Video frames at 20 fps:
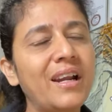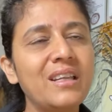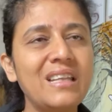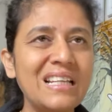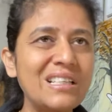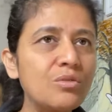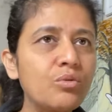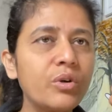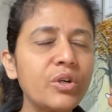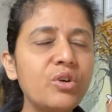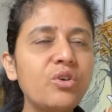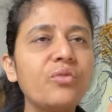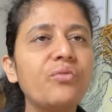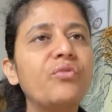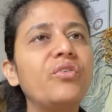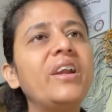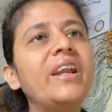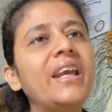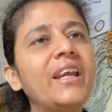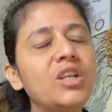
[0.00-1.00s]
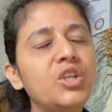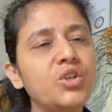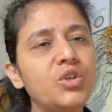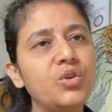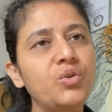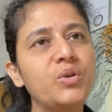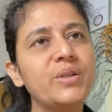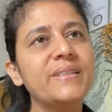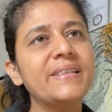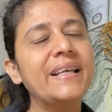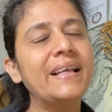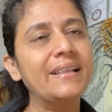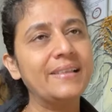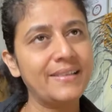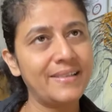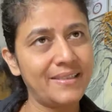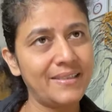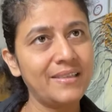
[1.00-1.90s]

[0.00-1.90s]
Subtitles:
That's what you're feeding to yourselves.